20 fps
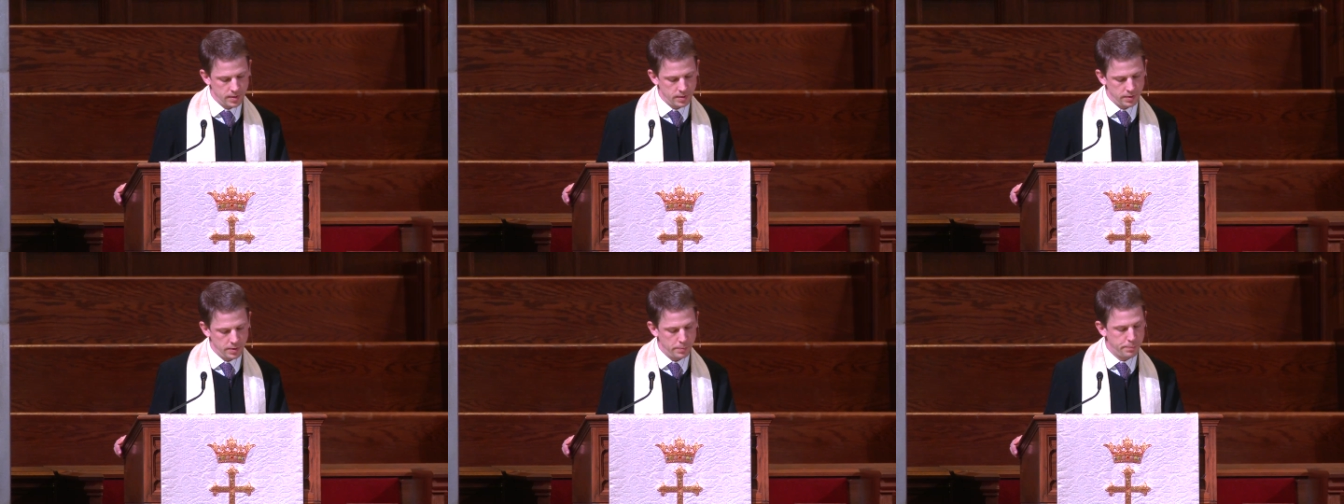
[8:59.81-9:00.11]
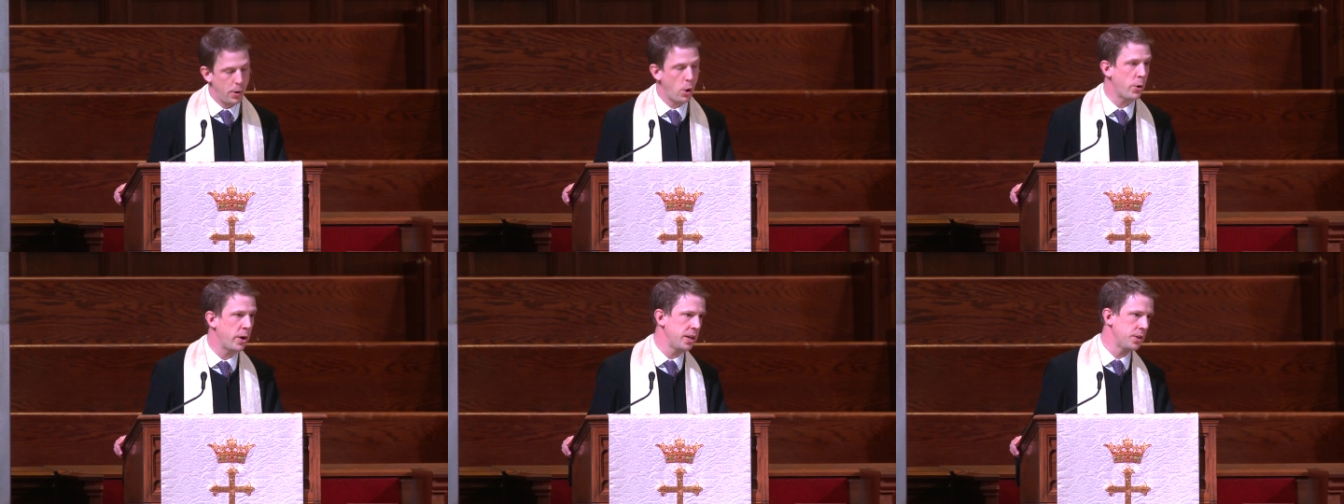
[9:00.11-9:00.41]
The
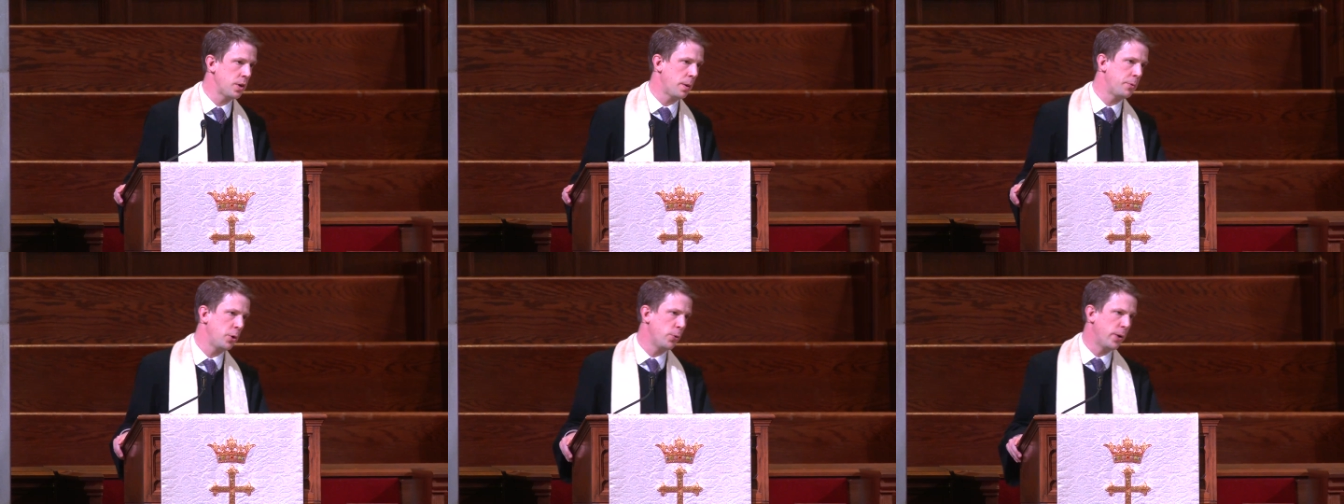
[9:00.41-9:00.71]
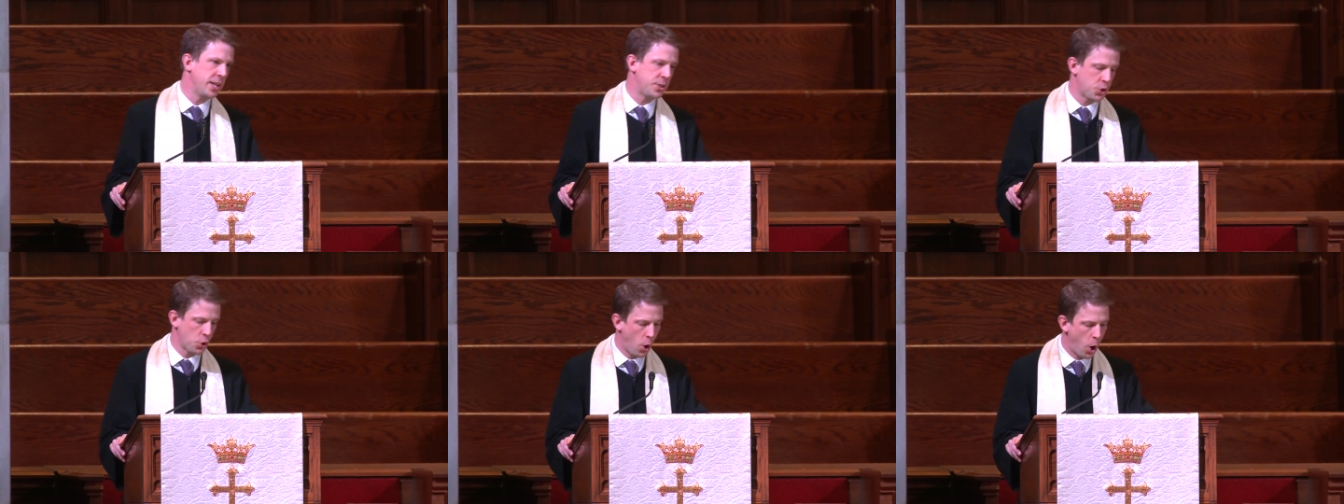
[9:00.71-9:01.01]
poet
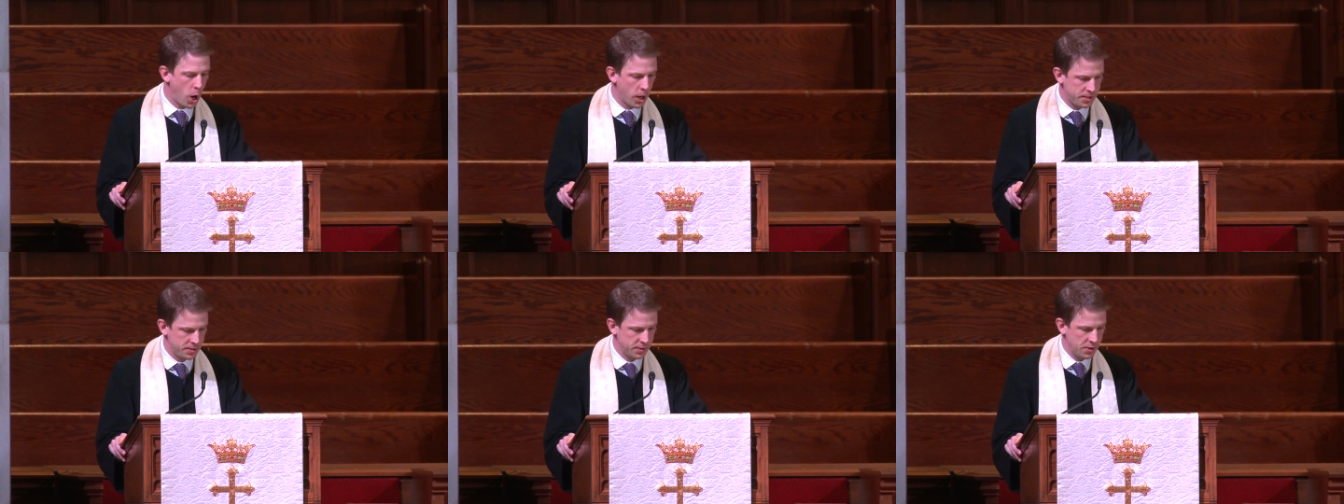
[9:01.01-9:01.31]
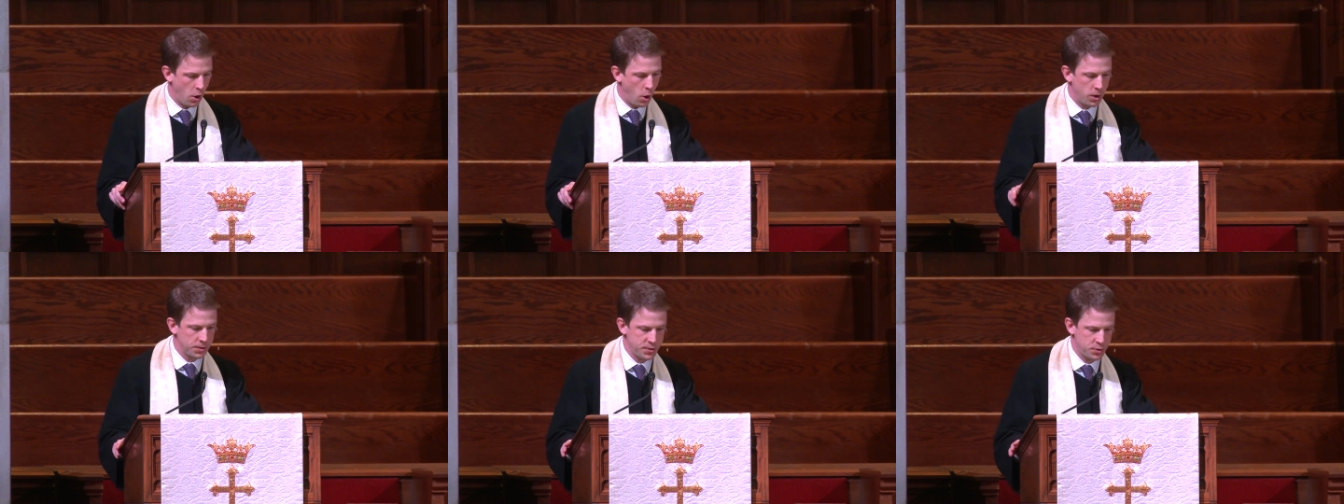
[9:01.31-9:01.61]
W.H. Auden
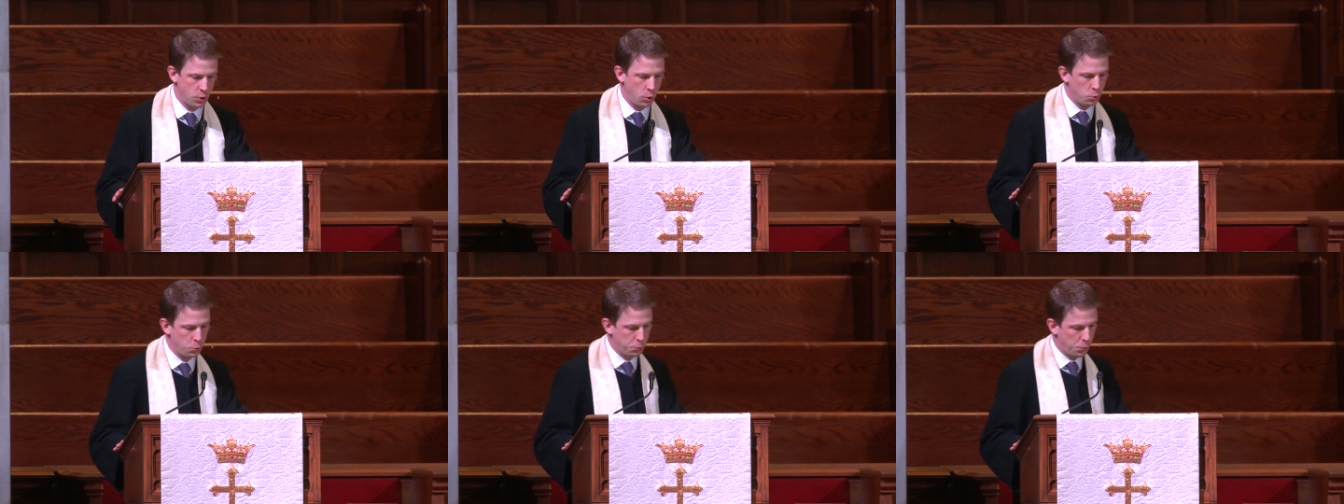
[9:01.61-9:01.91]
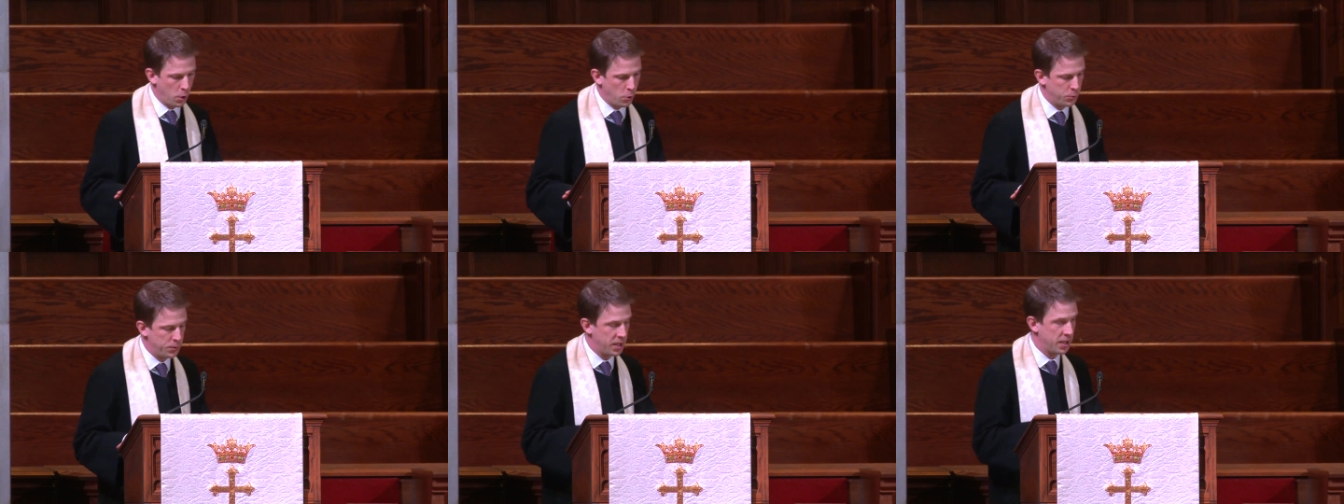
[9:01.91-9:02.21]
also
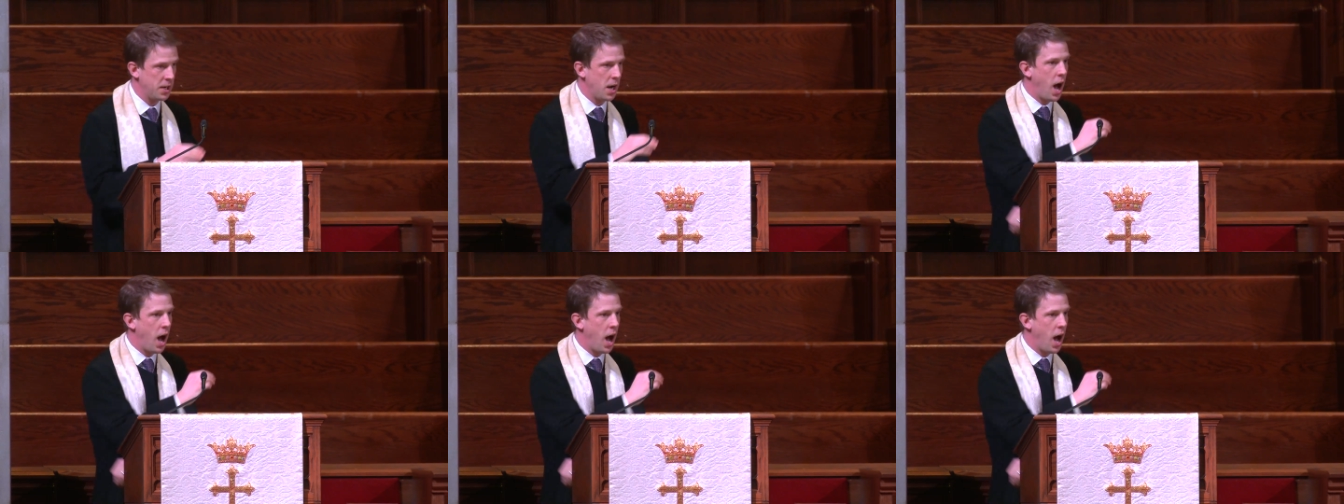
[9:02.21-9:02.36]
wrote an